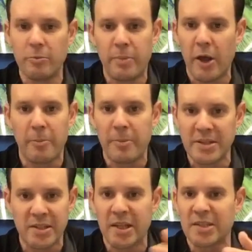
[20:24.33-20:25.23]
other
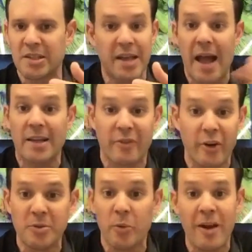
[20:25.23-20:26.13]
businesses and tax
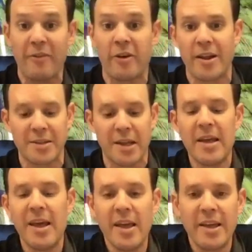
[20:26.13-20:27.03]
firms and whatever it is.
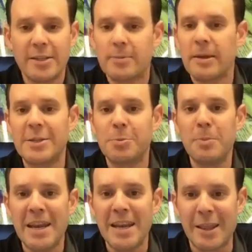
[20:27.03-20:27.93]
He's
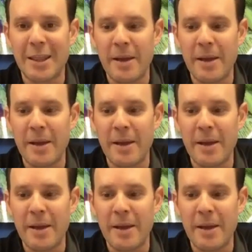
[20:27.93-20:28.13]
meeting them.